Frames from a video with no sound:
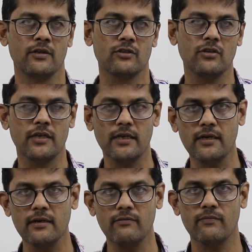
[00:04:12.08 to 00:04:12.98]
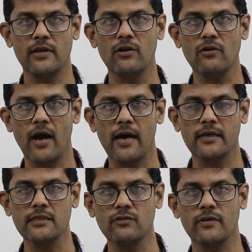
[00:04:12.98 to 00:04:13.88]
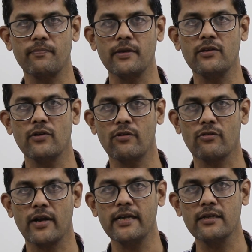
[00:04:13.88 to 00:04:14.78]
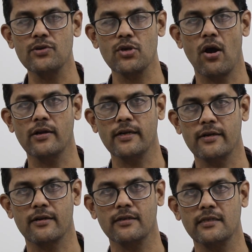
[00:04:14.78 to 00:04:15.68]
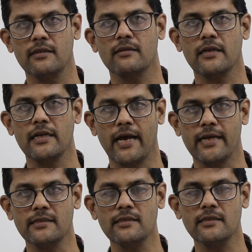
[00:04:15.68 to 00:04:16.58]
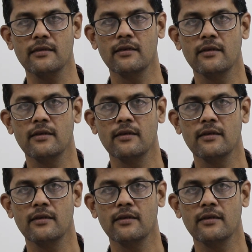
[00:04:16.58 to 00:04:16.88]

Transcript: So here below RSVP, you have to write a short address in 3 lines,